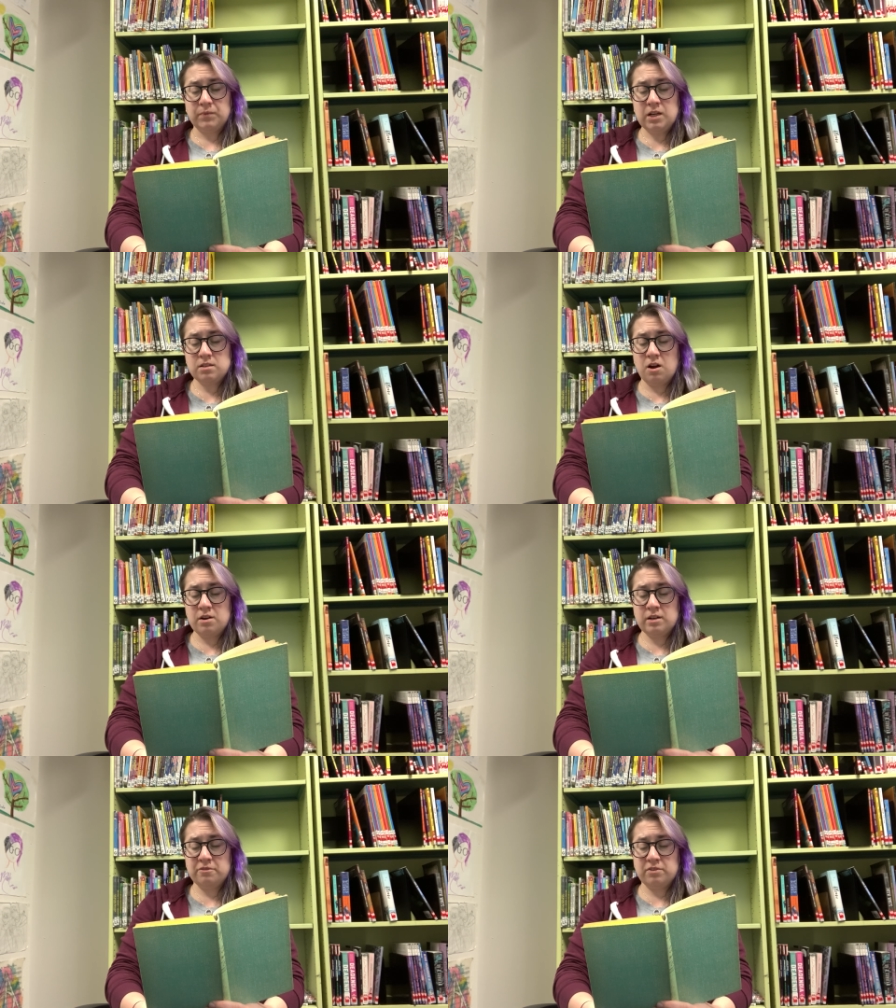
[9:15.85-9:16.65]
It's hard
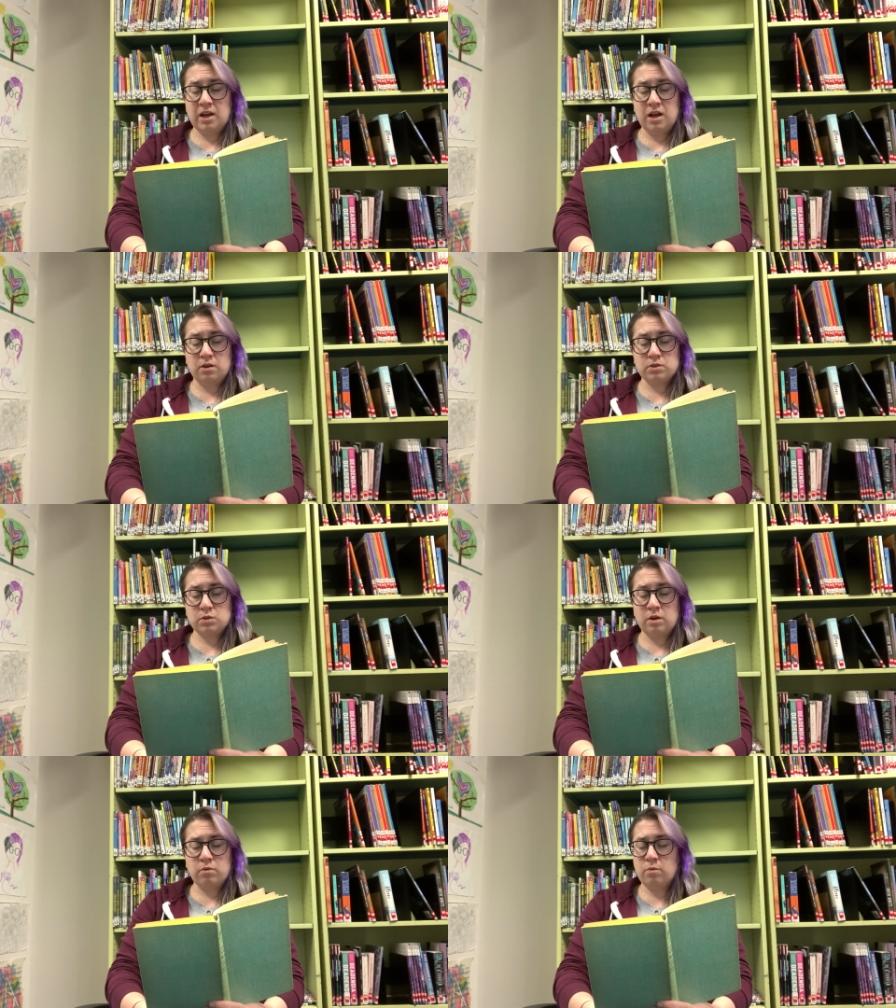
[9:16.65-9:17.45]
enough now,
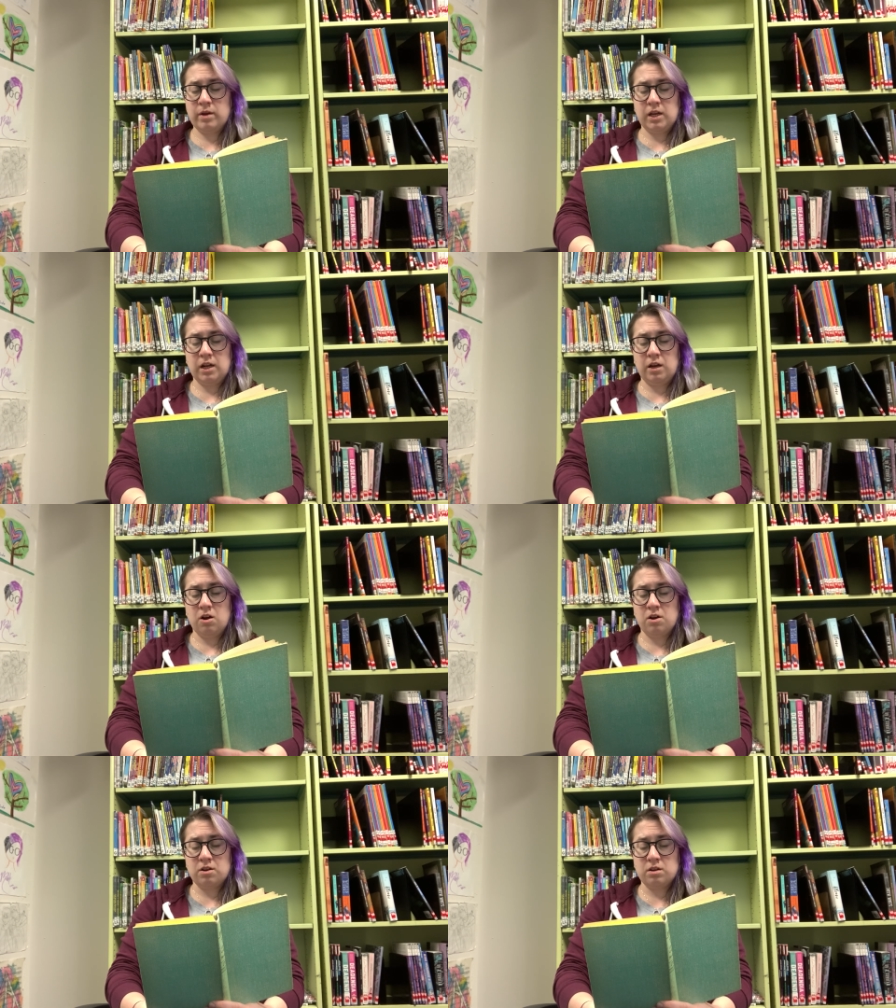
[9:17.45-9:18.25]
so I won't make it any
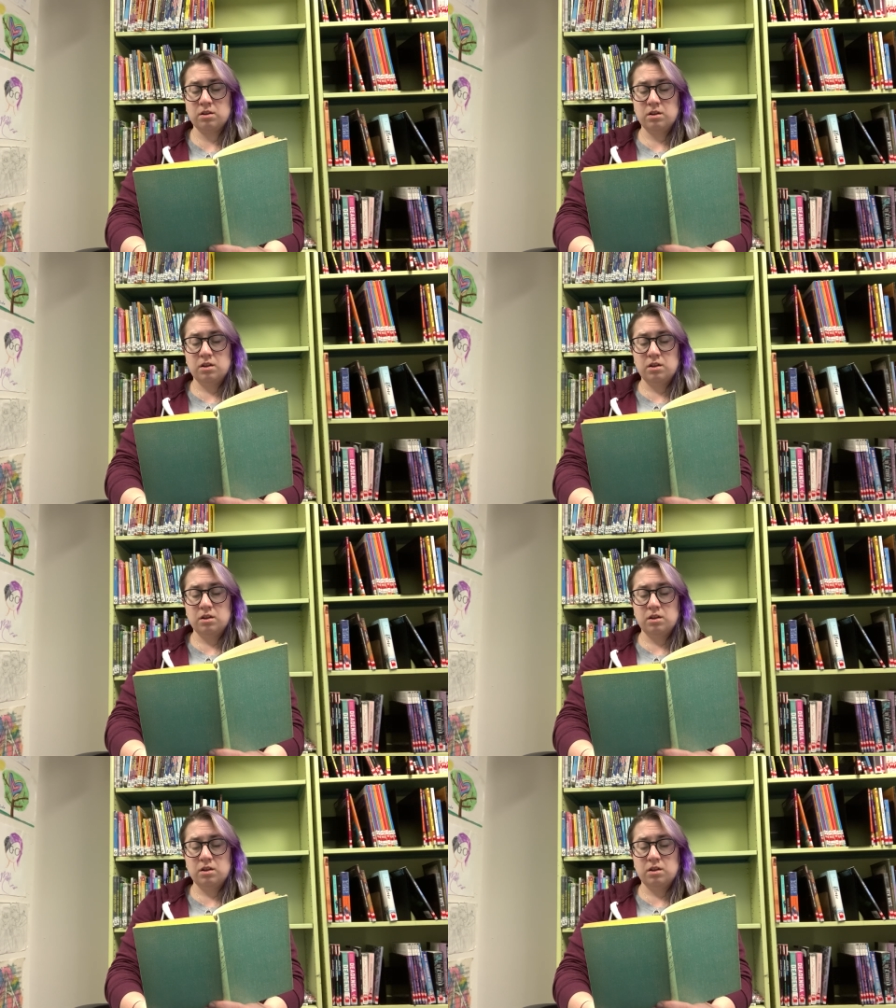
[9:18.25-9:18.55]
harder.